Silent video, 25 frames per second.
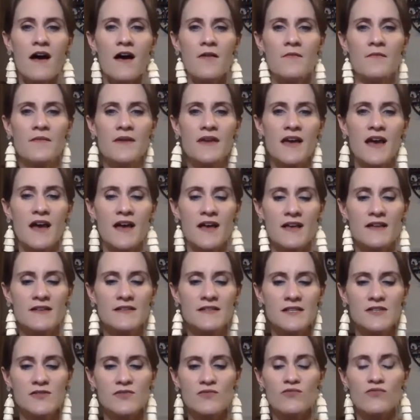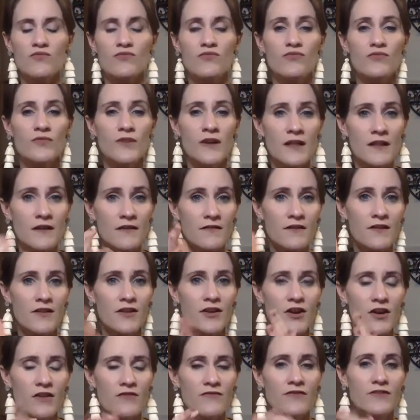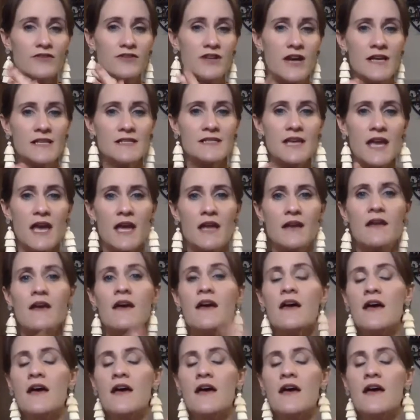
Because it's really, really good for dry skin.